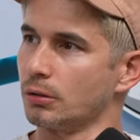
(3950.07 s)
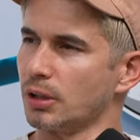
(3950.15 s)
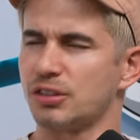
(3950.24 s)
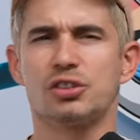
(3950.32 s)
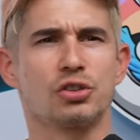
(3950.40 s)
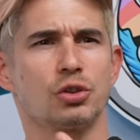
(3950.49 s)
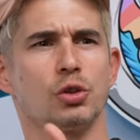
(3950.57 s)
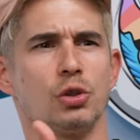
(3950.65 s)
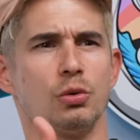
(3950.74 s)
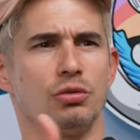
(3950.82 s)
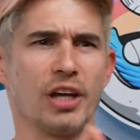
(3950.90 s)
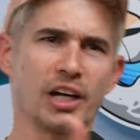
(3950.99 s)
It's interesting.
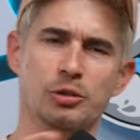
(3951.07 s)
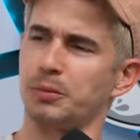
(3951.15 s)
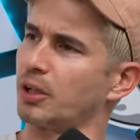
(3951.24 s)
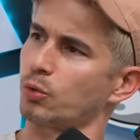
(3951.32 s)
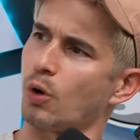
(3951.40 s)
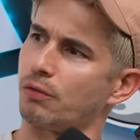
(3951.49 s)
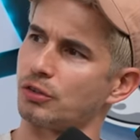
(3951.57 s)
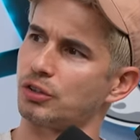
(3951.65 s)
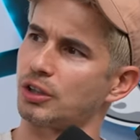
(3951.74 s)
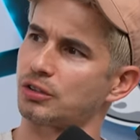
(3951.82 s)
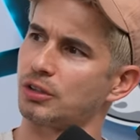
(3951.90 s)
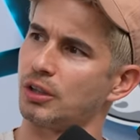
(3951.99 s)
You text me at twelve oh
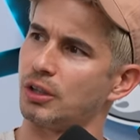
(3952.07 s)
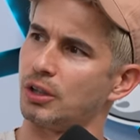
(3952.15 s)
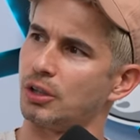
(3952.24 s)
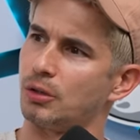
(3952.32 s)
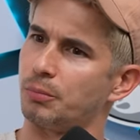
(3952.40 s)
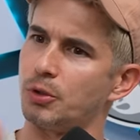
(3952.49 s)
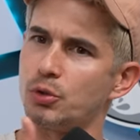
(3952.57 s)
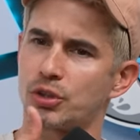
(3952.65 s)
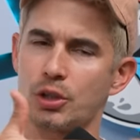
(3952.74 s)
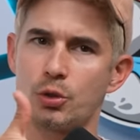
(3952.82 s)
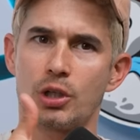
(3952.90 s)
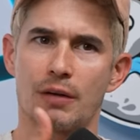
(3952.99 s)
six, but you
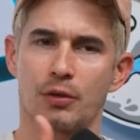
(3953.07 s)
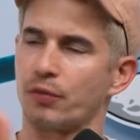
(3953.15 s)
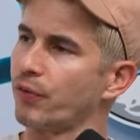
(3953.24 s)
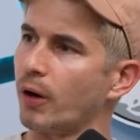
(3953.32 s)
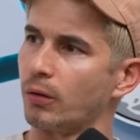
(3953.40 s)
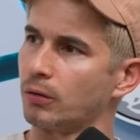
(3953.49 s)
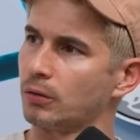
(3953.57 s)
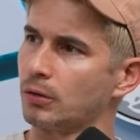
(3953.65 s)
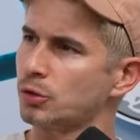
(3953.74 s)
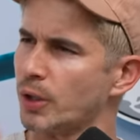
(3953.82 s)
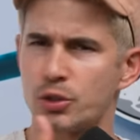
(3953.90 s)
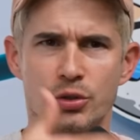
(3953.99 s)
said you didn't have your phone.
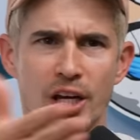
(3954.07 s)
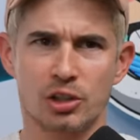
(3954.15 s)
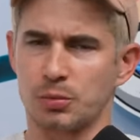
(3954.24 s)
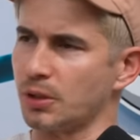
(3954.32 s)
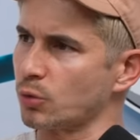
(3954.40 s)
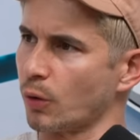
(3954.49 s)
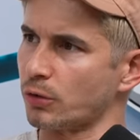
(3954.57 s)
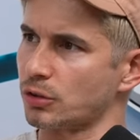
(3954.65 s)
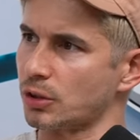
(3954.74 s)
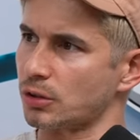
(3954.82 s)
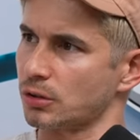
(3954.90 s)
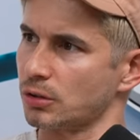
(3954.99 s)
So how'd you text me at
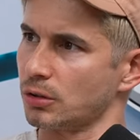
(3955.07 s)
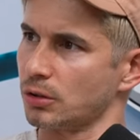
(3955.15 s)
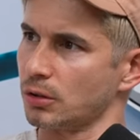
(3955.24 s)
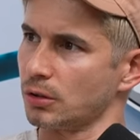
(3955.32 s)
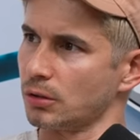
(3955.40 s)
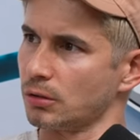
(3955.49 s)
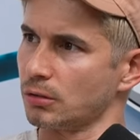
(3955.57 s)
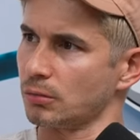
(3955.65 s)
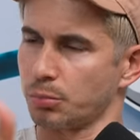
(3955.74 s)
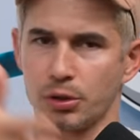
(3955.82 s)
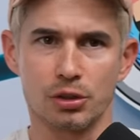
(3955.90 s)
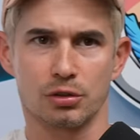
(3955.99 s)
1206? Mm-hmm.
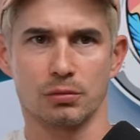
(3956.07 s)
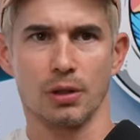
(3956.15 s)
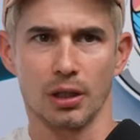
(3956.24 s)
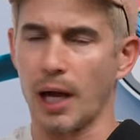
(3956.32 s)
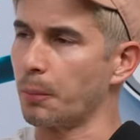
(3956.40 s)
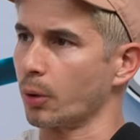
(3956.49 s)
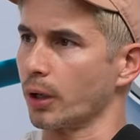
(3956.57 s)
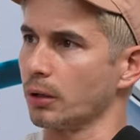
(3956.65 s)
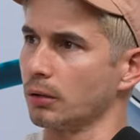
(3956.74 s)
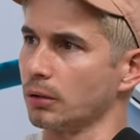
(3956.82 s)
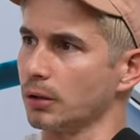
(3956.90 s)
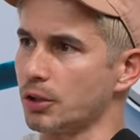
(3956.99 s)
Please elaborate.
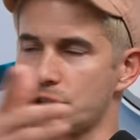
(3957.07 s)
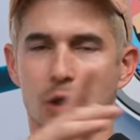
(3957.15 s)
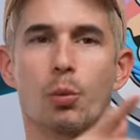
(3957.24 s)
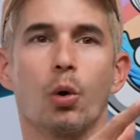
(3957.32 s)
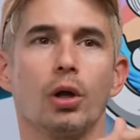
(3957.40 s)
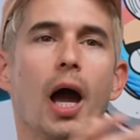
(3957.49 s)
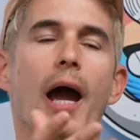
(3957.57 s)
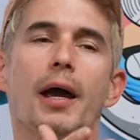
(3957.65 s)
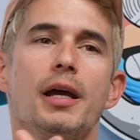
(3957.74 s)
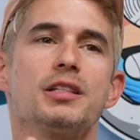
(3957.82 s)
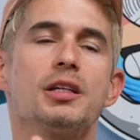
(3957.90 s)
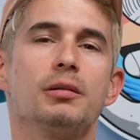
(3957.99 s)
And she's like, well, I,
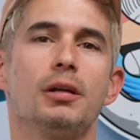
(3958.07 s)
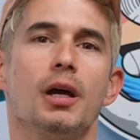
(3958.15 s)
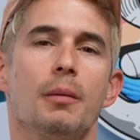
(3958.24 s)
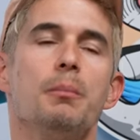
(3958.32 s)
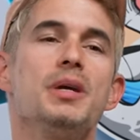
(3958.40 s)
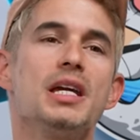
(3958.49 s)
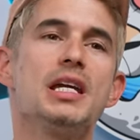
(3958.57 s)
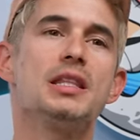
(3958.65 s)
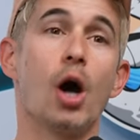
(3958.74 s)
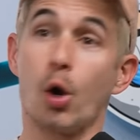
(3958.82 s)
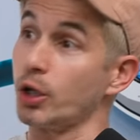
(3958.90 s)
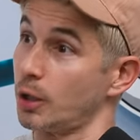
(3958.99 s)
it didn't mean,
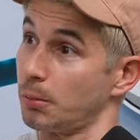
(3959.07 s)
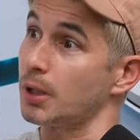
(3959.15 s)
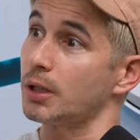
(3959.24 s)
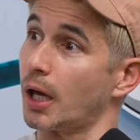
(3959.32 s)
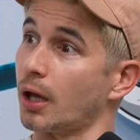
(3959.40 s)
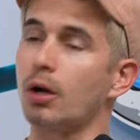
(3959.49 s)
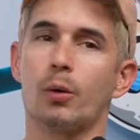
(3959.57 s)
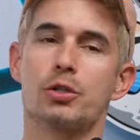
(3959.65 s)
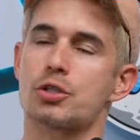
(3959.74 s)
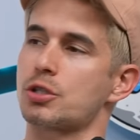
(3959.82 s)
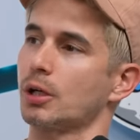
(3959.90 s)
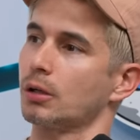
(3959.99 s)
that. oh, you didn't mean that. Oh,
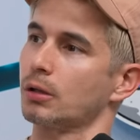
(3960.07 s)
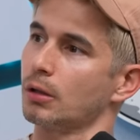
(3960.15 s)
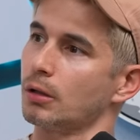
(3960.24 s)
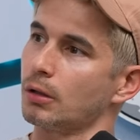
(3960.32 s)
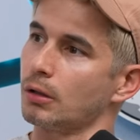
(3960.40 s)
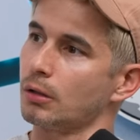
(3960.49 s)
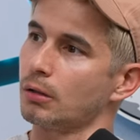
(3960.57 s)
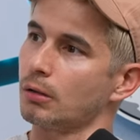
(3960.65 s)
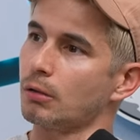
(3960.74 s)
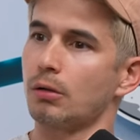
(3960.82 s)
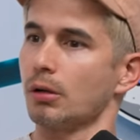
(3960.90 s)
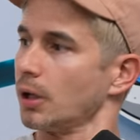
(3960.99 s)
interesting.
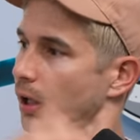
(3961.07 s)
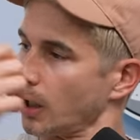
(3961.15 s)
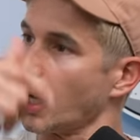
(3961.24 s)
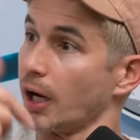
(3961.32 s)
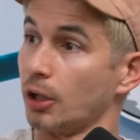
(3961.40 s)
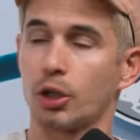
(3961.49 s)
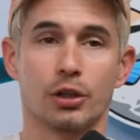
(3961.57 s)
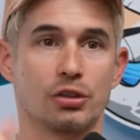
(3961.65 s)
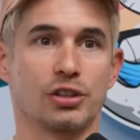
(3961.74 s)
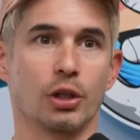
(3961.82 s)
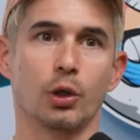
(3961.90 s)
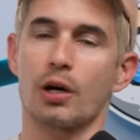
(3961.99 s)
And I, and I look at the
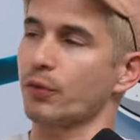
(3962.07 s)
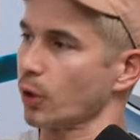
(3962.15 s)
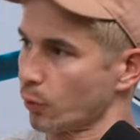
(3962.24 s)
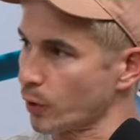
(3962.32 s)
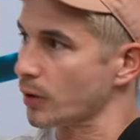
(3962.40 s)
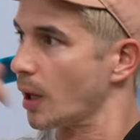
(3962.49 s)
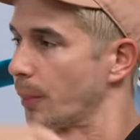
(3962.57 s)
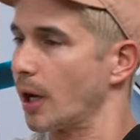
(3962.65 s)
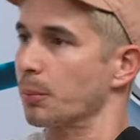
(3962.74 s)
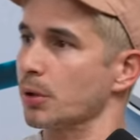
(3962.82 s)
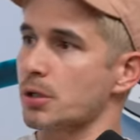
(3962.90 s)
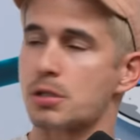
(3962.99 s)
stenograph, I go, read that back,
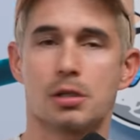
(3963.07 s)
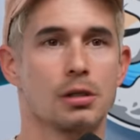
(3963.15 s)
please.